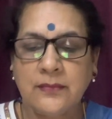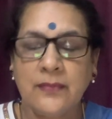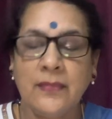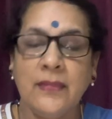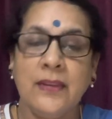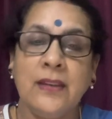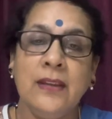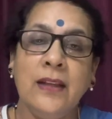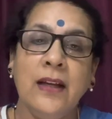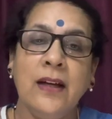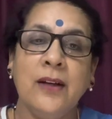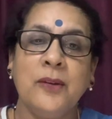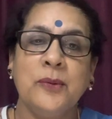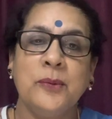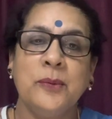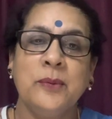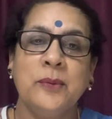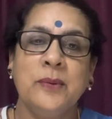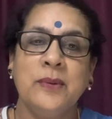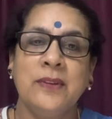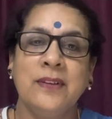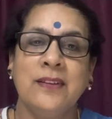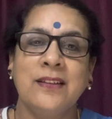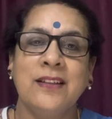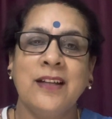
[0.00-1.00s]
Now,
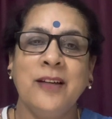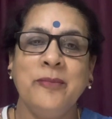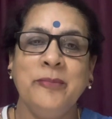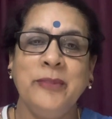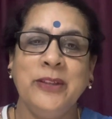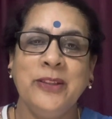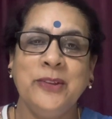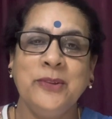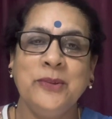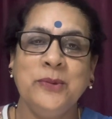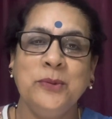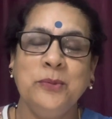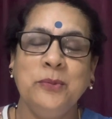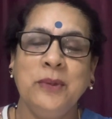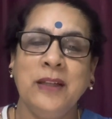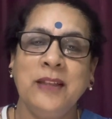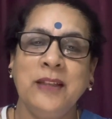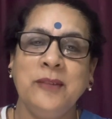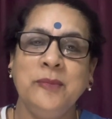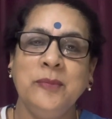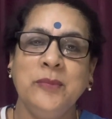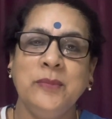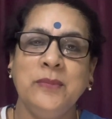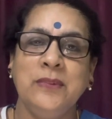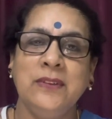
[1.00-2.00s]
coming to
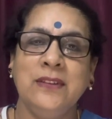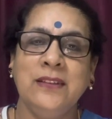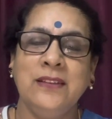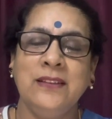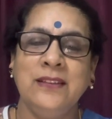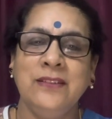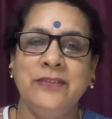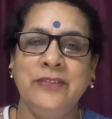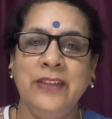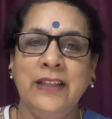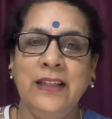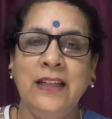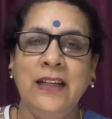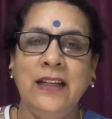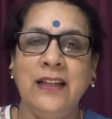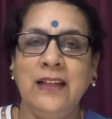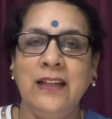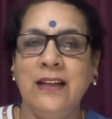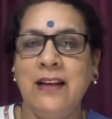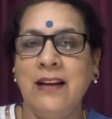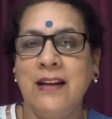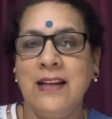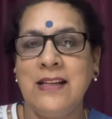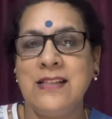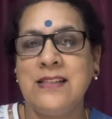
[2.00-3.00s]
one very
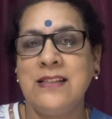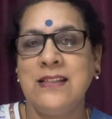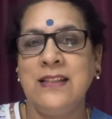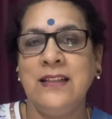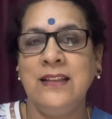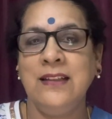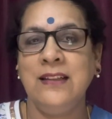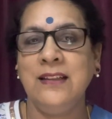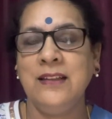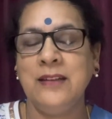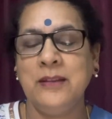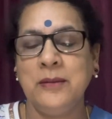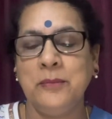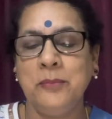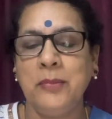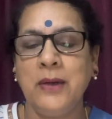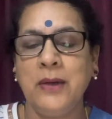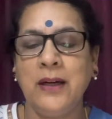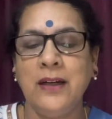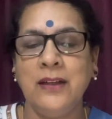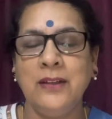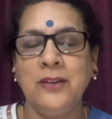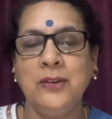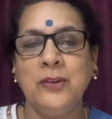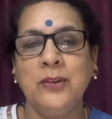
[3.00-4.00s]
interesting
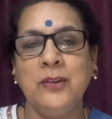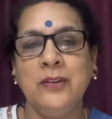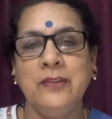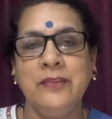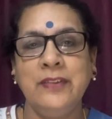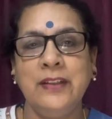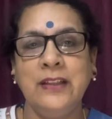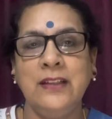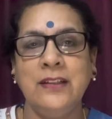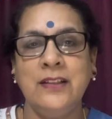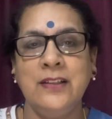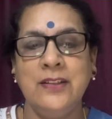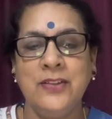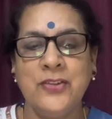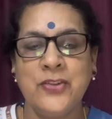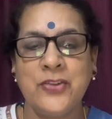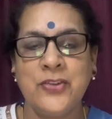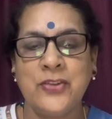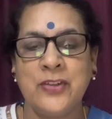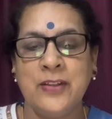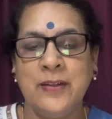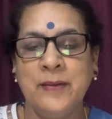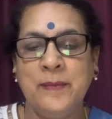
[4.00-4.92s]
part of English.